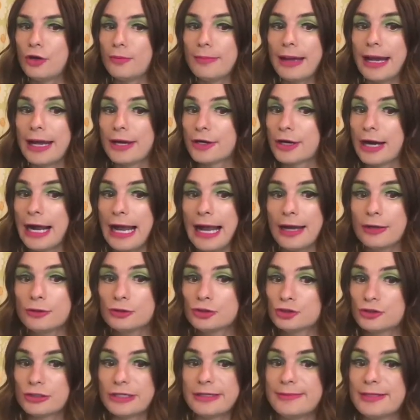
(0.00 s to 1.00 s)
matter how
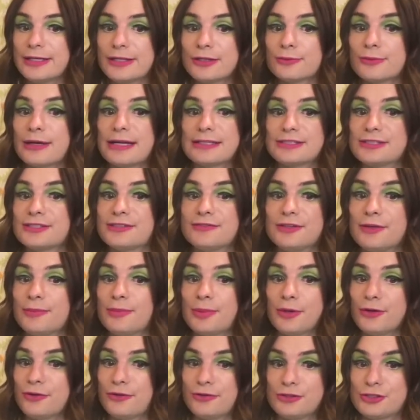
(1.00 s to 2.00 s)
dreamy the rest of the
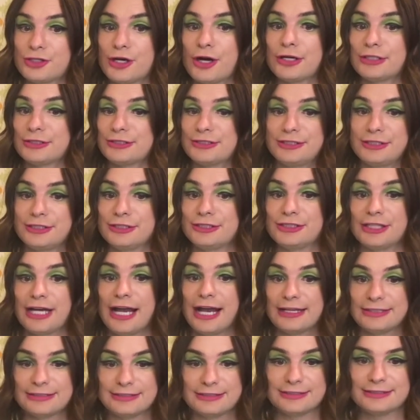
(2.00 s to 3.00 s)
birth chart
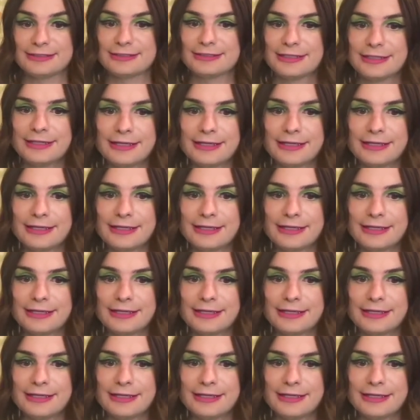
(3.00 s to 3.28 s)
suggests